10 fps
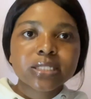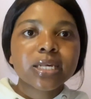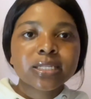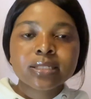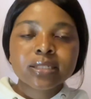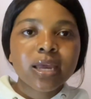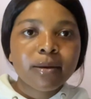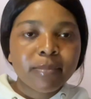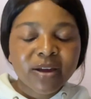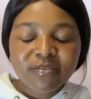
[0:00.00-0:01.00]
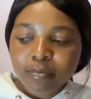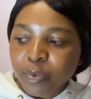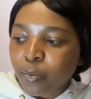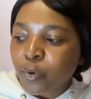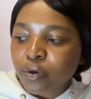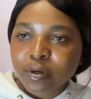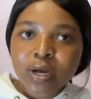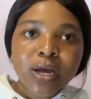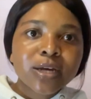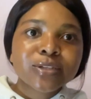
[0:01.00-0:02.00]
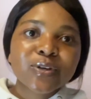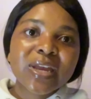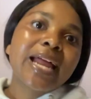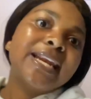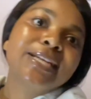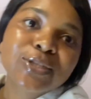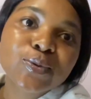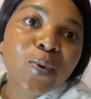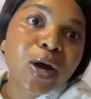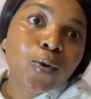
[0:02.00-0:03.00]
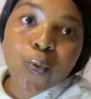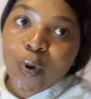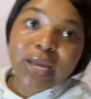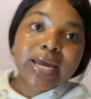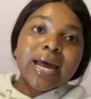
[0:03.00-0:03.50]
I just came back from the mall, so yeah, let's do a quick